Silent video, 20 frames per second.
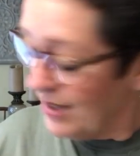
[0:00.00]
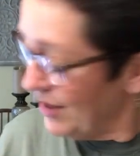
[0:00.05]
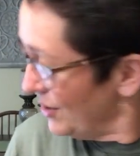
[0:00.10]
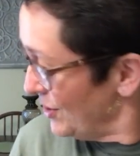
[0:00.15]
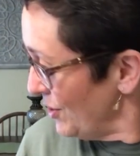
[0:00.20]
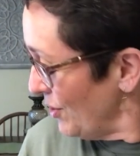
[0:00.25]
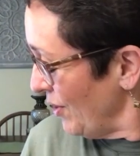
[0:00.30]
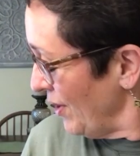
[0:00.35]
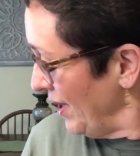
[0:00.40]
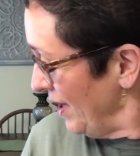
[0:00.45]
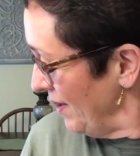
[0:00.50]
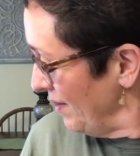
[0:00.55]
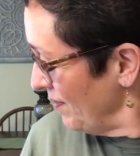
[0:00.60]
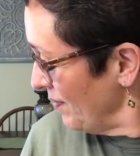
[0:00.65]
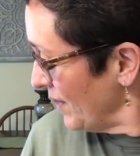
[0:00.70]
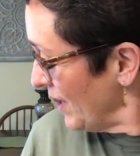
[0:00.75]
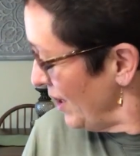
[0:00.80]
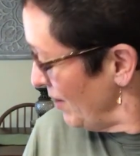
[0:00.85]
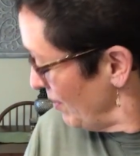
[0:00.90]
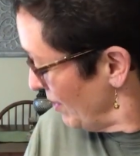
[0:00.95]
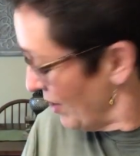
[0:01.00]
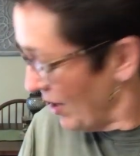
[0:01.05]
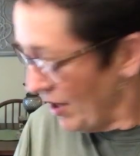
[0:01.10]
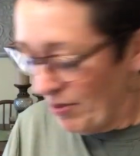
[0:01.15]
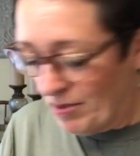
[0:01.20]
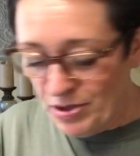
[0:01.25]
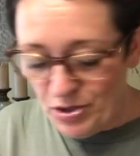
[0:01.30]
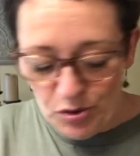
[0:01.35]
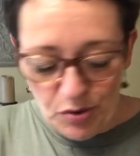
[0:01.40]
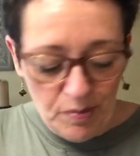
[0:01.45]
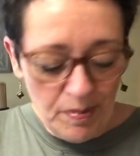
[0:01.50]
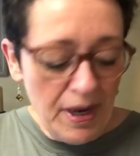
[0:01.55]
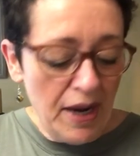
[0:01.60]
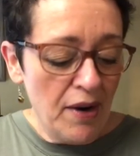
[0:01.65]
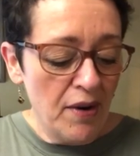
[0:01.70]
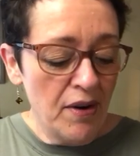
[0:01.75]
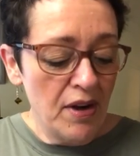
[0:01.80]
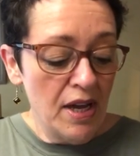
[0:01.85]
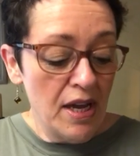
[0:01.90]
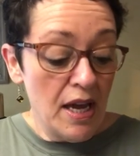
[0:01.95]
Sorry. We're going to resume now.